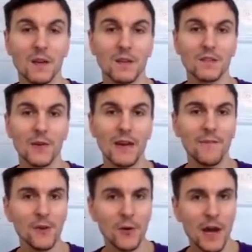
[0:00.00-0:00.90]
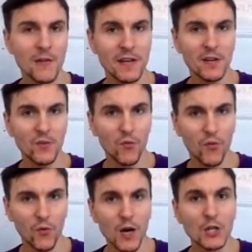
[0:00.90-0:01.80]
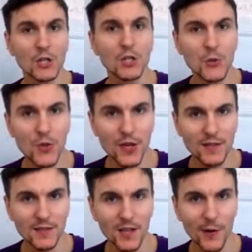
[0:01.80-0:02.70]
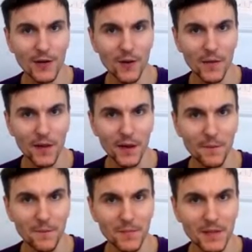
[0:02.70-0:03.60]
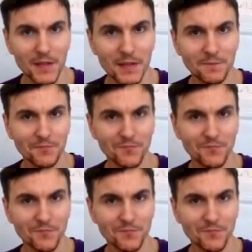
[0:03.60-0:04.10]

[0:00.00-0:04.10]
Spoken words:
So if you're hearing a vous, two things are going on there. Okay?